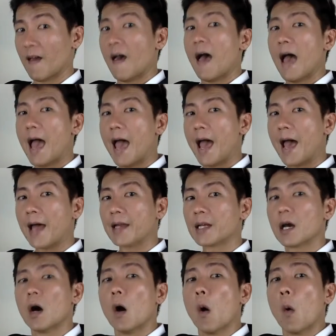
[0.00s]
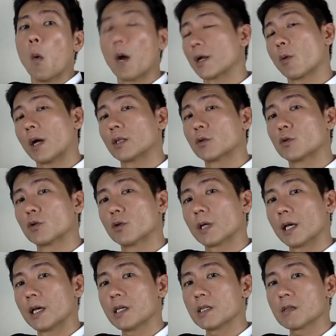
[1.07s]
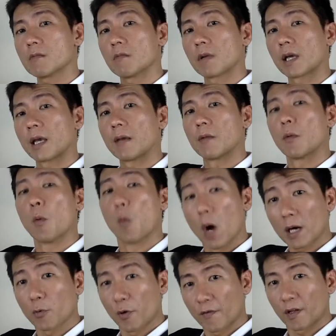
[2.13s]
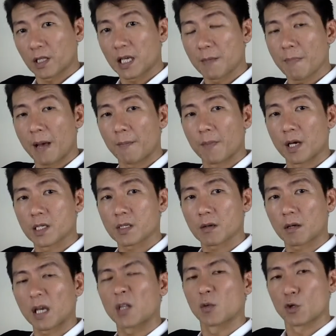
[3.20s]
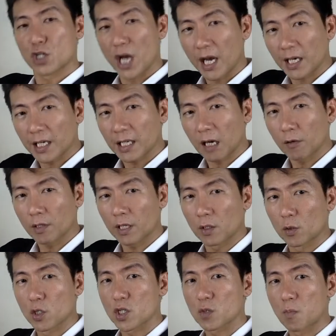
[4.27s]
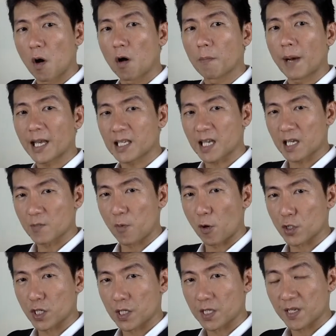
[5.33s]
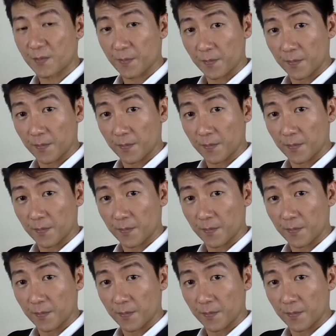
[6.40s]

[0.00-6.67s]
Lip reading: And what you want to do is work with your team members, to chunk it down into small bite-sized portions